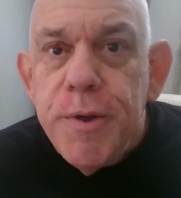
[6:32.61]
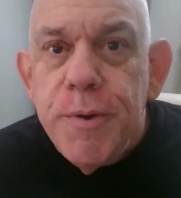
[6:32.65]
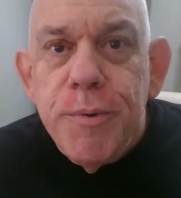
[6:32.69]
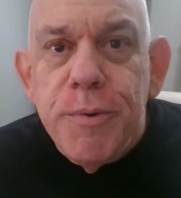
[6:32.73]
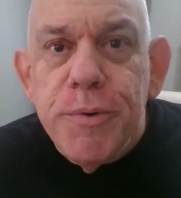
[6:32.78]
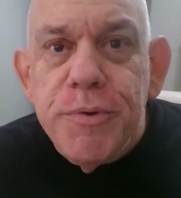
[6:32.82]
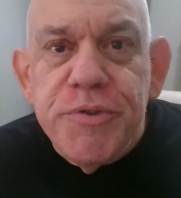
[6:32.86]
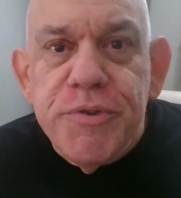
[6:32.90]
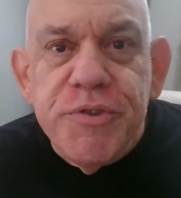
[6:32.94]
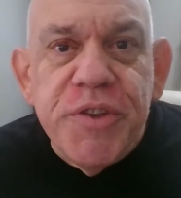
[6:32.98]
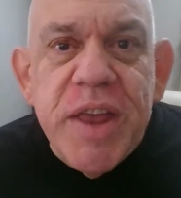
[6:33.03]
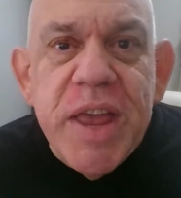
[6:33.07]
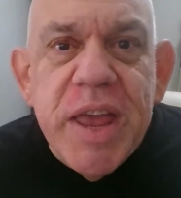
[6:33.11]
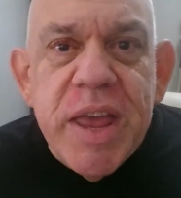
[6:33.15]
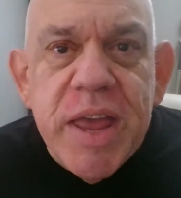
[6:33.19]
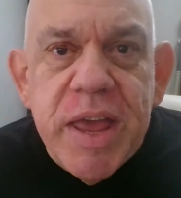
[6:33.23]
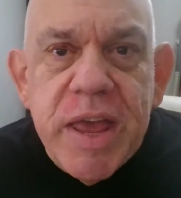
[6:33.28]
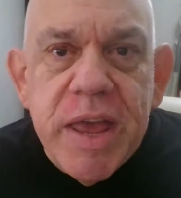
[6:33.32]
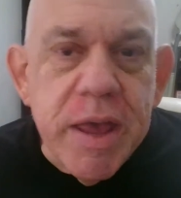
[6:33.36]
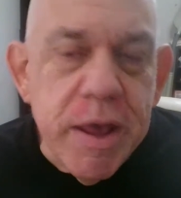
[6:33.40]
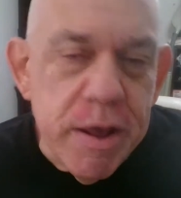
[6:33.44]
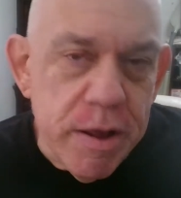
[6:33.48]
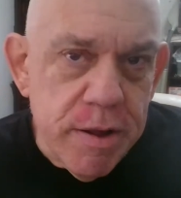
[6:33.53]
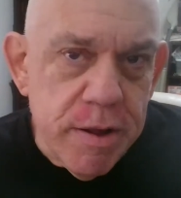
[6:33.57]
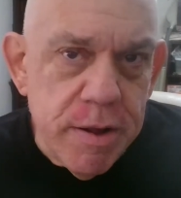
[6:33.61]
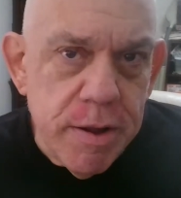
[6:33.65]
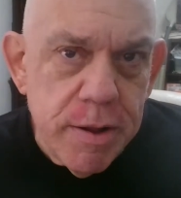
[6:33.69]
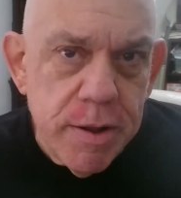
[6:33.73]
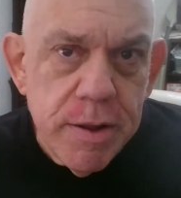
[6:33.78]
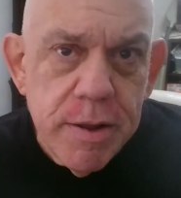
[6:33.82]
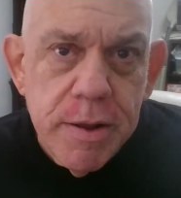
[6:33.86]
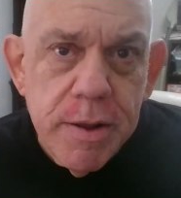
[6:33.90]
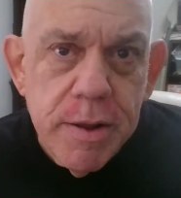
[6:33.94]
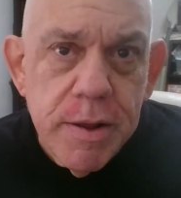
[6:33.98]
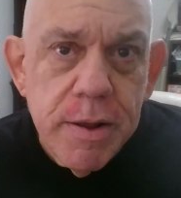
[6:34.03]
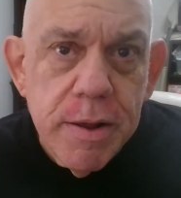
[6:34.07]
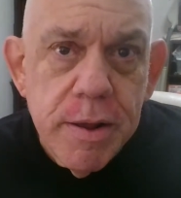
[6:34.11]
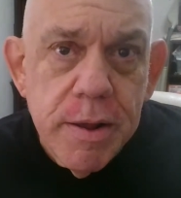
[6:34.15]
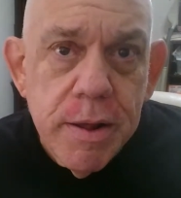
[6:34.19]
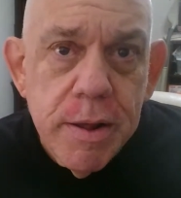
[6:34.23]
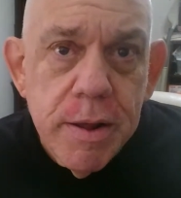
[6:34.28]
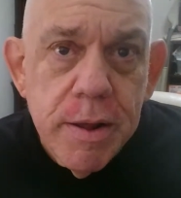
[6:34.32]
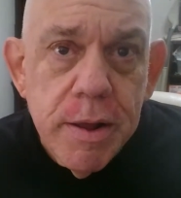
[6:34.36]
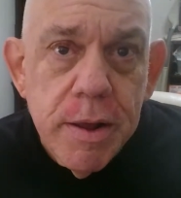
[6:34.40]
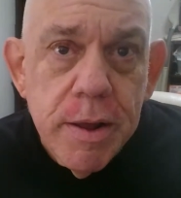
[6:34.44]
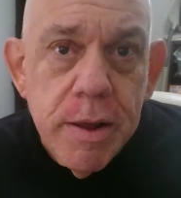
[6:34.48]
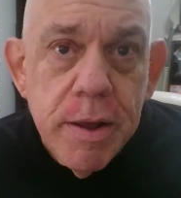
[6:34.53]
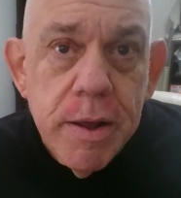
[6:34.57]
Well, Z
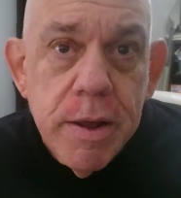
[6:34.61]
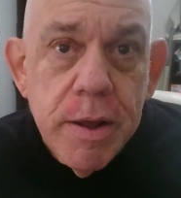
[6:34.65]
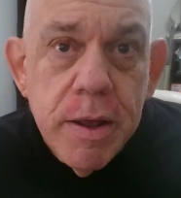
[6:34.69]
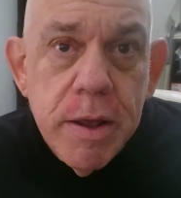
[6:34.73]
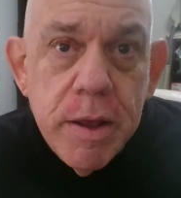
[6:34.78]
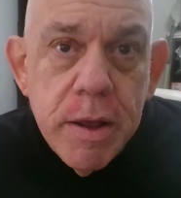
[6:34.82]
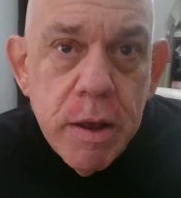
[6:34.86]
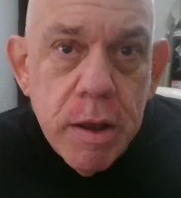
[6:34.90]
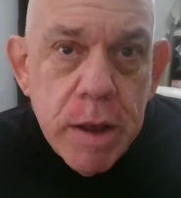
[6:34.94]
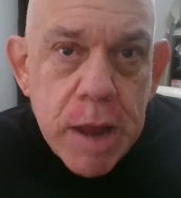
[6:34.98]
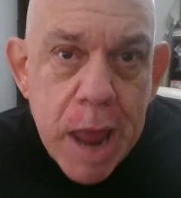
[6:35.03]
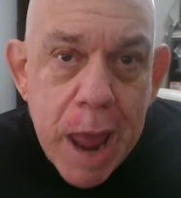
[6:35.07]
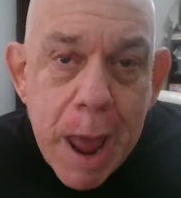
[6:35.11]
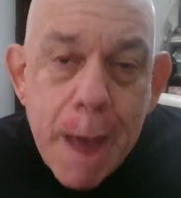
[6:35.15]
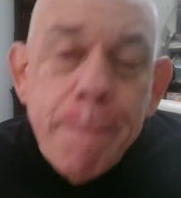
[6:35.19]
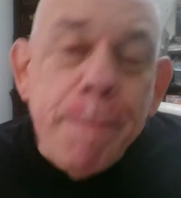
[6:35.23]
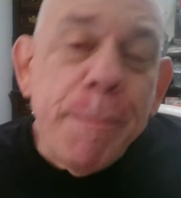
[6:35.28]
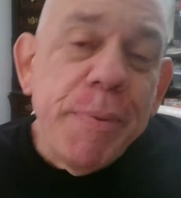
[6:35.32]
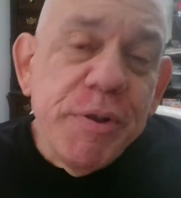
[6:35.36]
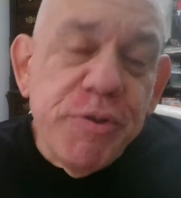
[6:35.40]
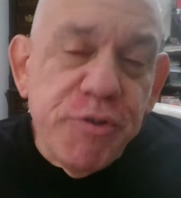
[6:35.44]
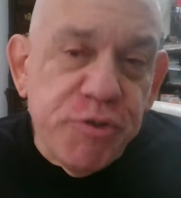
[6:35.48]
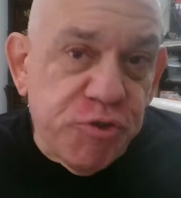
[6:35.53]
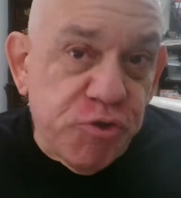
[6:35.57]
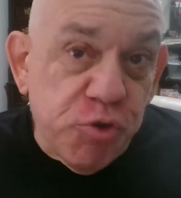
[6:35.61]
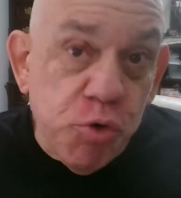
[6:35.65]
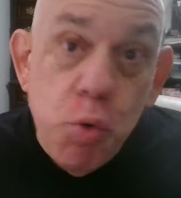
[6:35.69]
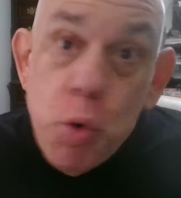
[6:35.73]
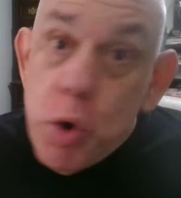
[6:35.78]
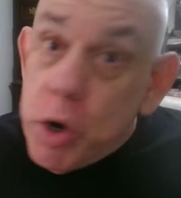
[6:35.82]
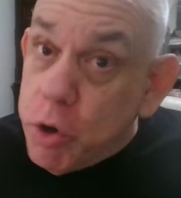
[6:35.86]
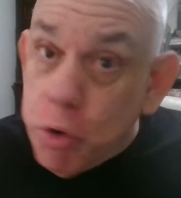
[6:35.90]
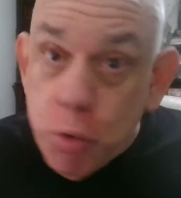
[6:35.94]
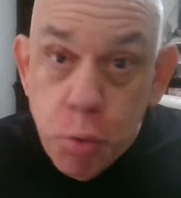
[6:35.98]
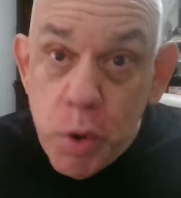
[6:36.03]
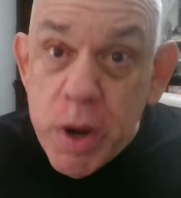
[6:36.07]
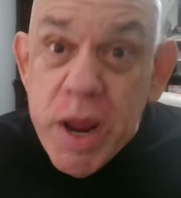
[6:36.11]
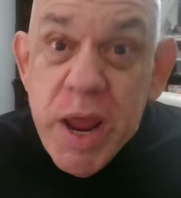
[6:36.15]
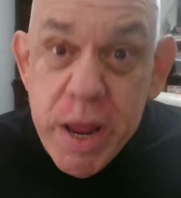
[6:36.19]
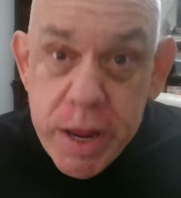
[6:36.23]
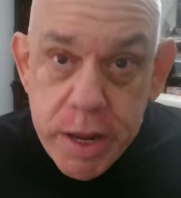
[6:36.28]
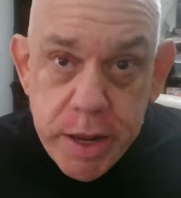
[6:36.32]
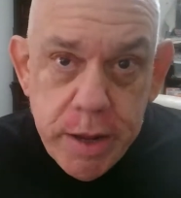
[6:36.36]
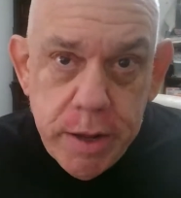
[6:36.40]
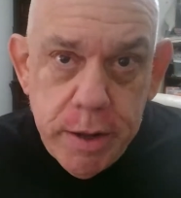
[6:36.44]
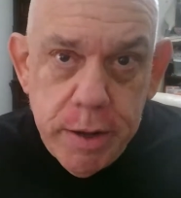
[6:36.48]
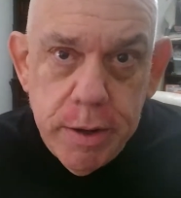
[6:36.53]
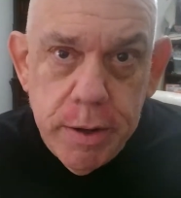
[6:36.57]
happens to
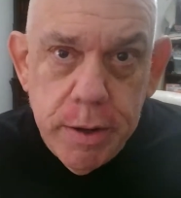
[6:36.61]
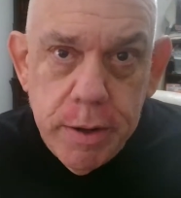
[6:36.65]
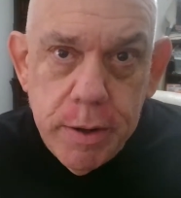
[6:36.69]
agree